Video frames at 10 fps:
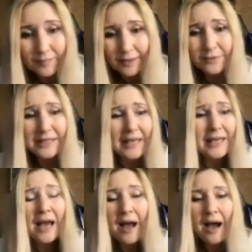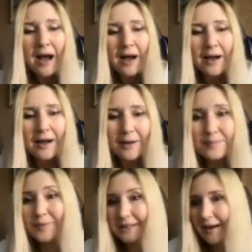Okay,
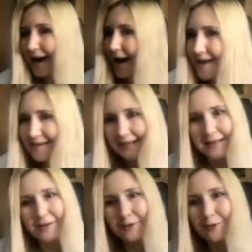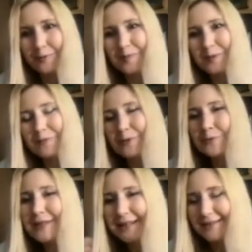but I think
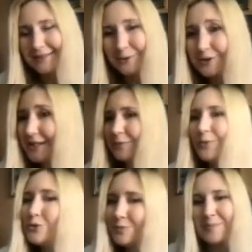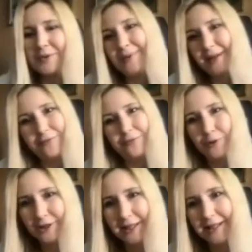for real ZNO test, we should be prepared
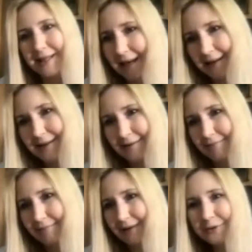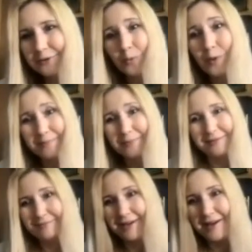for decades. I don't know why,
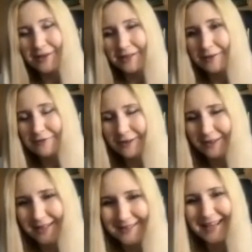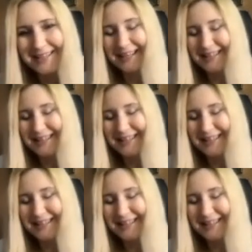but I really feel like that.